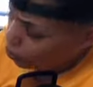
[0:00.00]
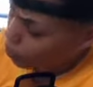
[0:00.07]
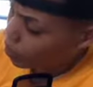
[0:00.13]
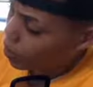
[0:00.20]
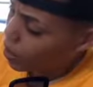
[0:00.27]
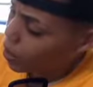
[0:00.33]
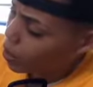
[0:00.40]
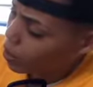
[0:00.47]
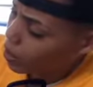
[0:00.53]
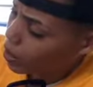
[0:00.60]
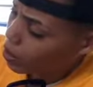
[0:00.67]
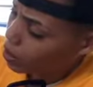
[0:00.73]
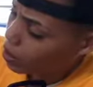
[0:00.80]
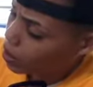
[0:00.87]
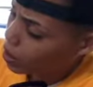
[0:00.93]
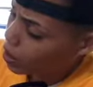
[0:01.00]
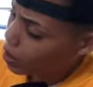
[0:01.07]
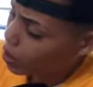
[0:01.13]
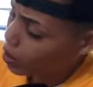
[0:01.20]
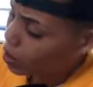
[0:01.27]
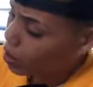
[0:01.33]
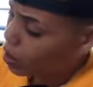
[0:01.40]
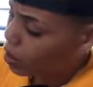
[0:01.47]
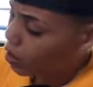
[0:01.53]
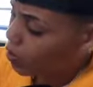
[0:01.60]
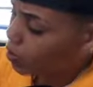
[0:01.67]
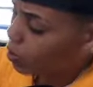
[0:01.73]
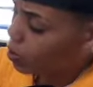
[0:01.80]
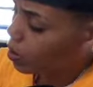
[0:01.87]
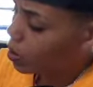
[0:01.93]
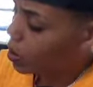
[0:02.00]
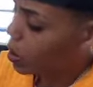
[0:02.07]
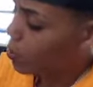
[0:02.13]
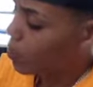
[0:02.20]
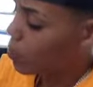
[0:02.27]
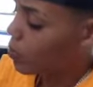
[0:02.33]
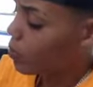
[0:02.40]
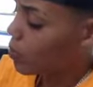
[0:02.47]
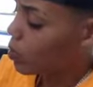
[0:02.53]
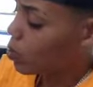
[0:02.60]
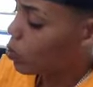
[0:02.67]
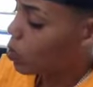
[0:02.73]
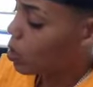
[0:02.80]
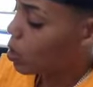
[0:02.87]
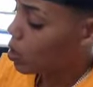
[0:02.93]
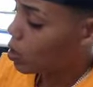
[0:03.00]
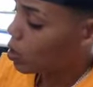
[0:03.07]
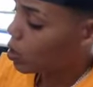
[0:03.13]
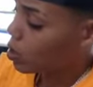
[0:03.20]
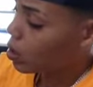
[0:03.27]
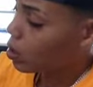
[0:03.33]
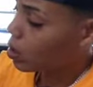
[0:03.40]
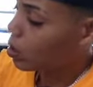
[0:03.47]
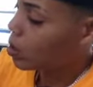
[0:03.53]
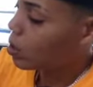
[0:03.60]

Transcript: realizing how sneaky, deceitful, and deceptive he was.